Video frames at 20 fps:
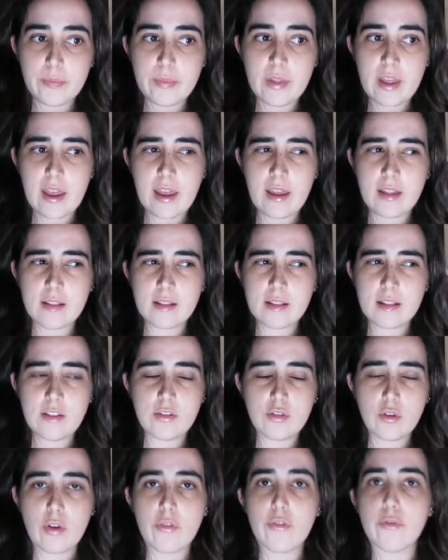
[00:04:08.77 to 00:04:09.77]
and they
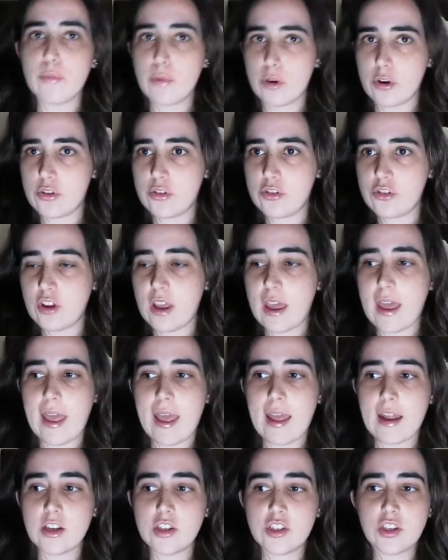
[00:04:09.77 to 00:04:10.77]
sort of merge.
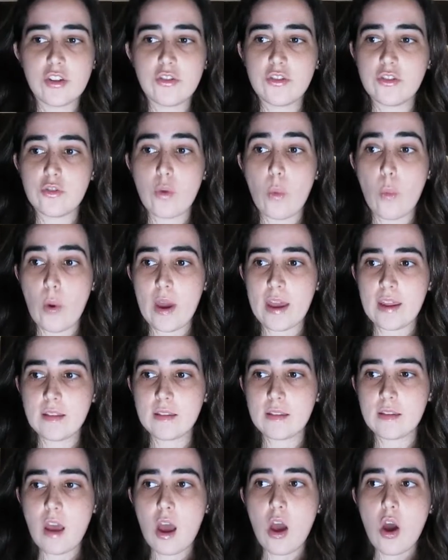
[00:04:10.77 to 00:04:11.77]
And she'll just wait